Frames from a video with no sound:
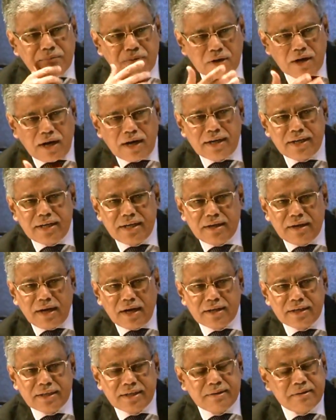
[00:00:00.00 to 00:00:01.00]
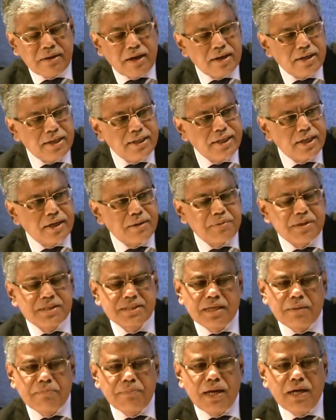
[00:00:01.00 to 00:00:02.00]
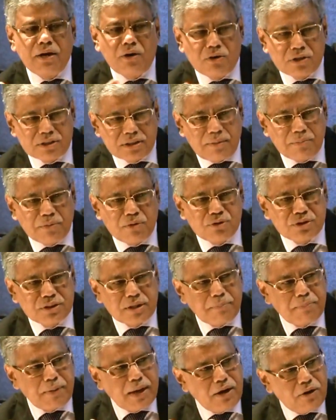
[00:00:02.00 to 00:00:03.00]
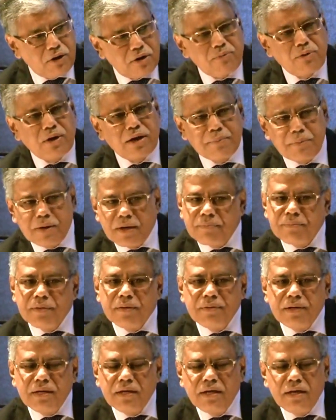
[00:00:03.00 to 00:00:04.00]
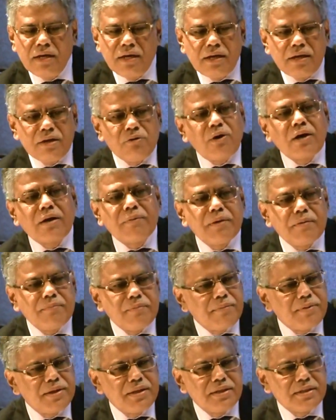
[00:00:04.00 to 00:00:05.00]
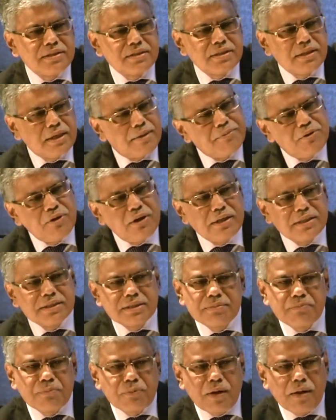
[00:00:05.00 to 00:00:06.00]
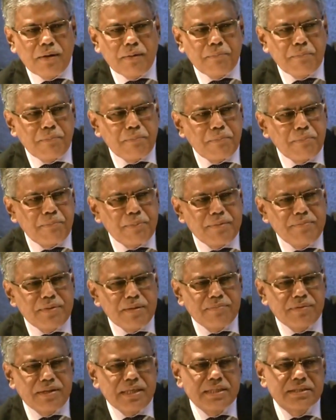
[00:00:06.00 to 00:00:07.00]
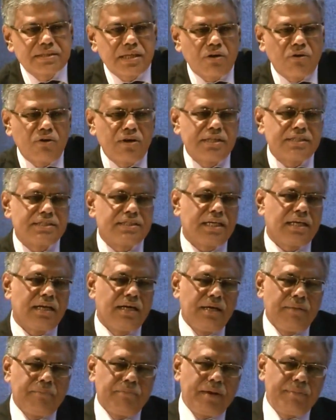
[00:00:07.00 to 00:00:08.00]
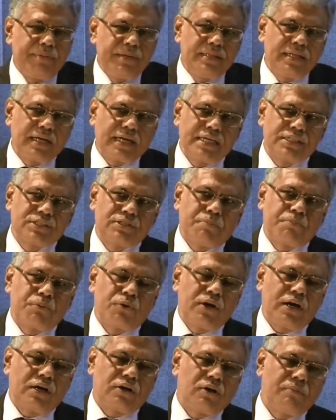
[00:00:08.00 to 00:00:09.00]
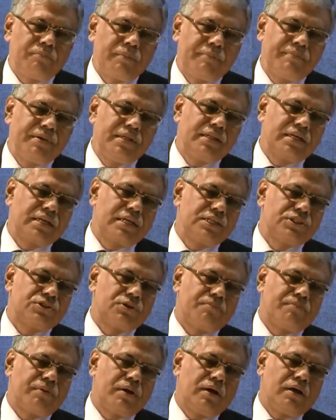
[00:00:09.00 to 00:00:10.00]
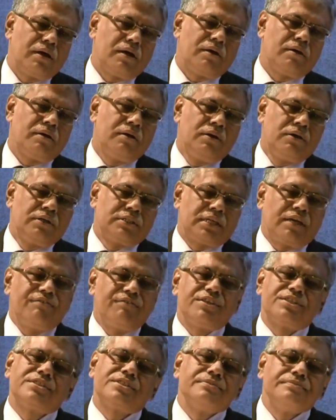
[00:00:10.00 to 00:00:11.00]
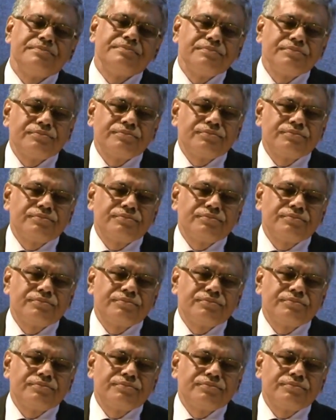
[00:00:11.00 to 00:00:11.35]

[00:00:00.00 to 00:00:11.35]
for uninterrupted supply or some good supply or whatever maybe there is. Everywhere is premium things are always there, maybe in the case of product or maybe in the case of service.